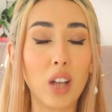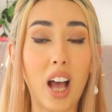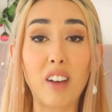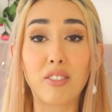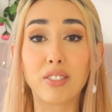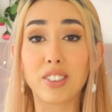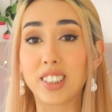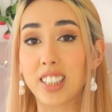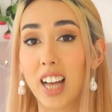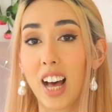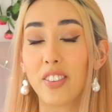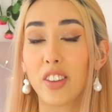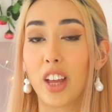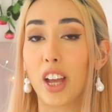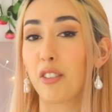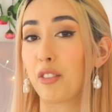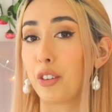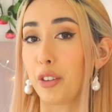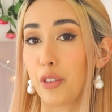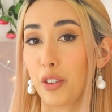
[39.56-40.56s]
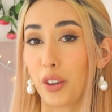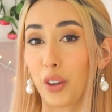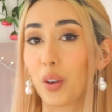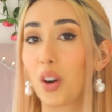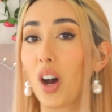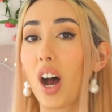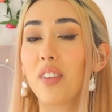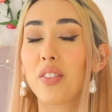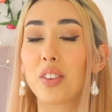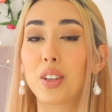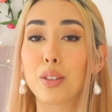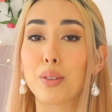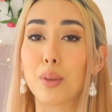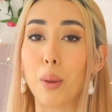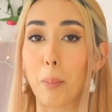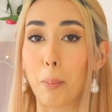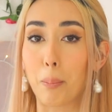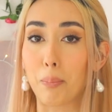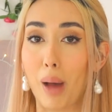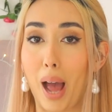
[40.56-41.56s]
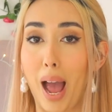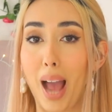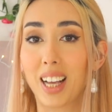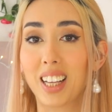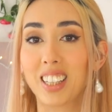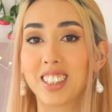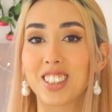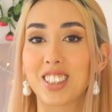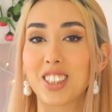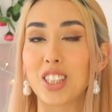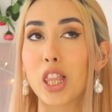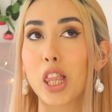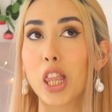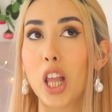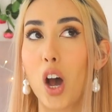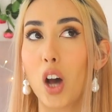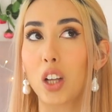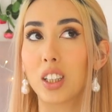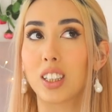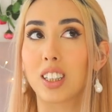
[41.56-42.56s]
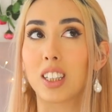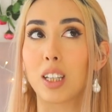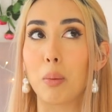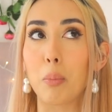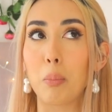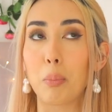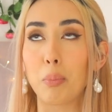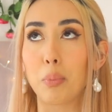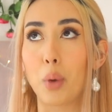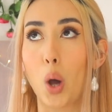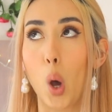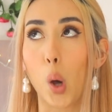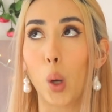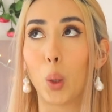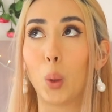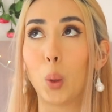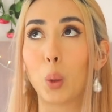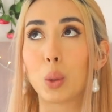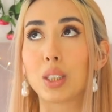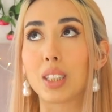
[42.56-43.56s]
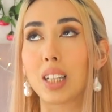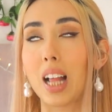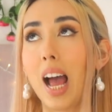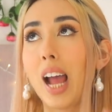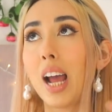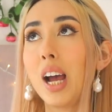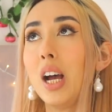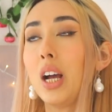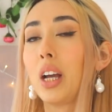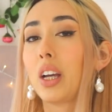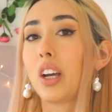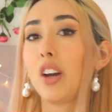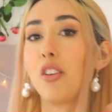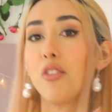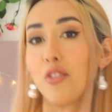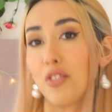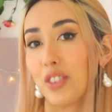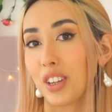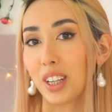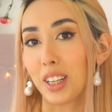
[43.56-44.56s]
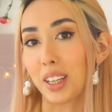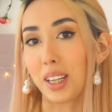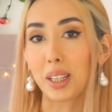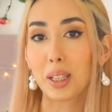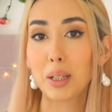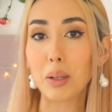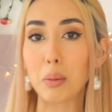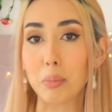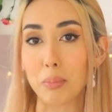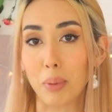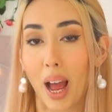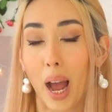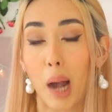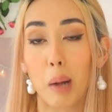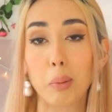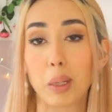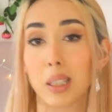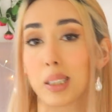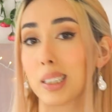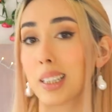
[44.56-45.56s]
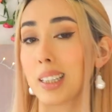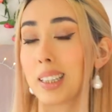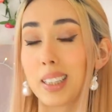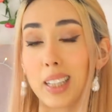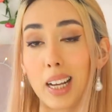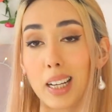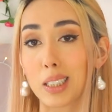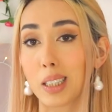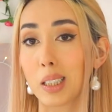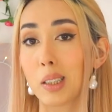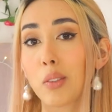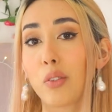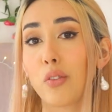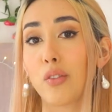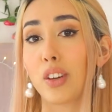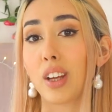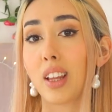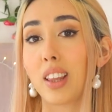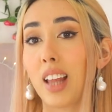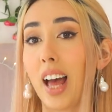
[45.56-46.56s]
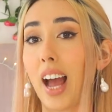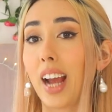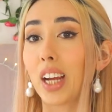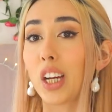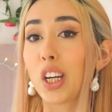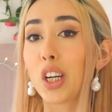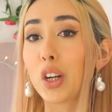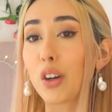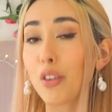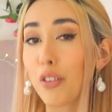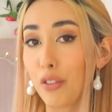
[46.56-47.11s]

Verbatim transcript: So I've done a review on this bag. It's not the most like convenient bag because it doesn't fit like your